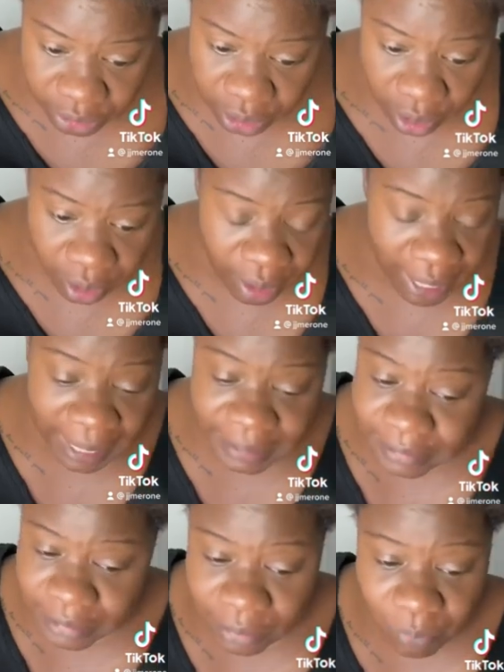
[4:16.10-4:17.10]
y'all, I
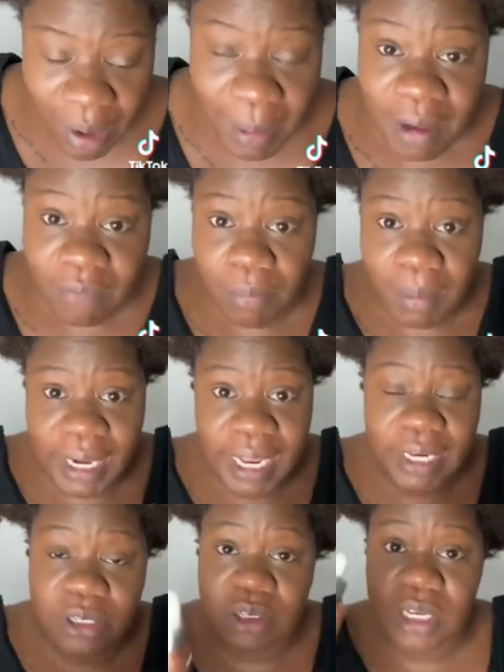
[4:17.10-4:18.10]
see why everybody,
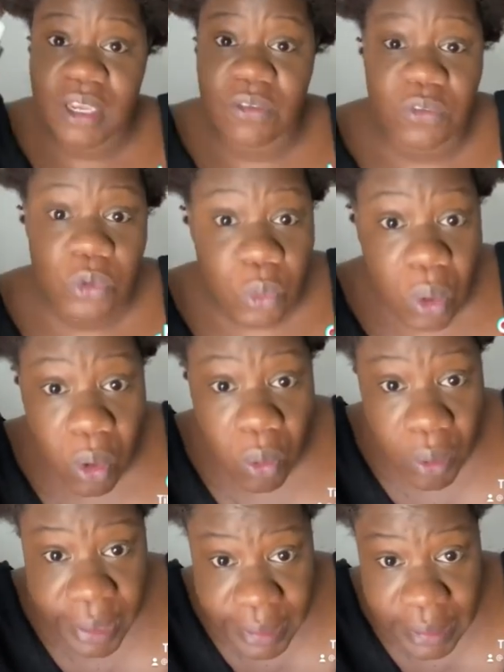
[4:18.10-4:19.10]
and if you are
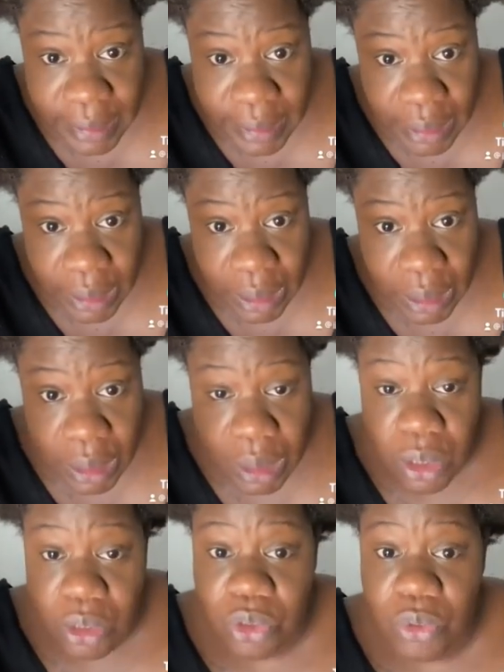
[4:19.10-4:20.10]
oily,
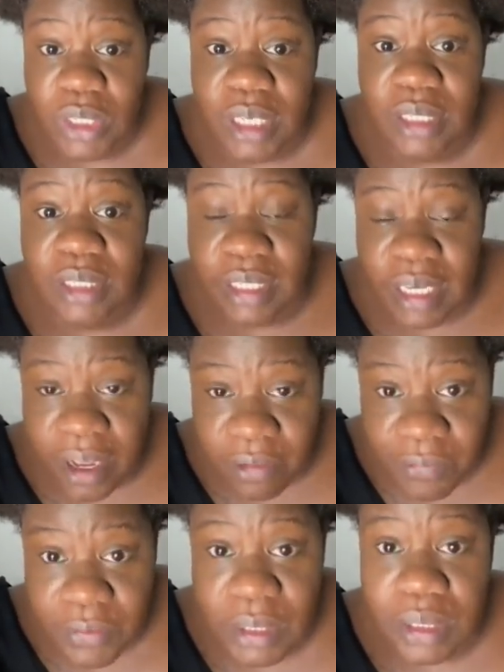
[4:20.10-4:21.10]
you can
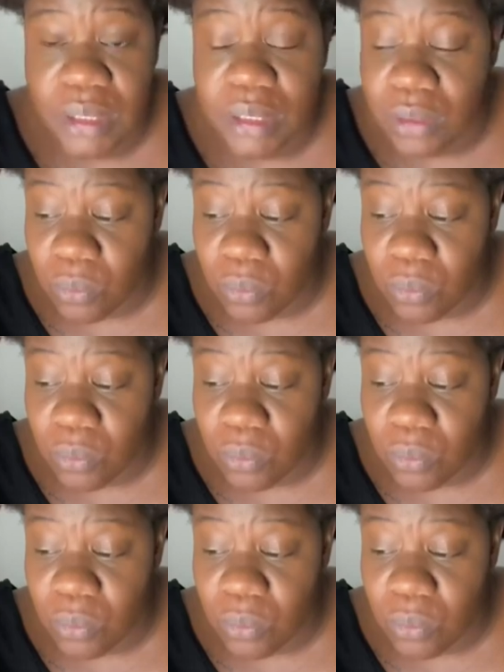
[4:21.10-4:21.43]
definitely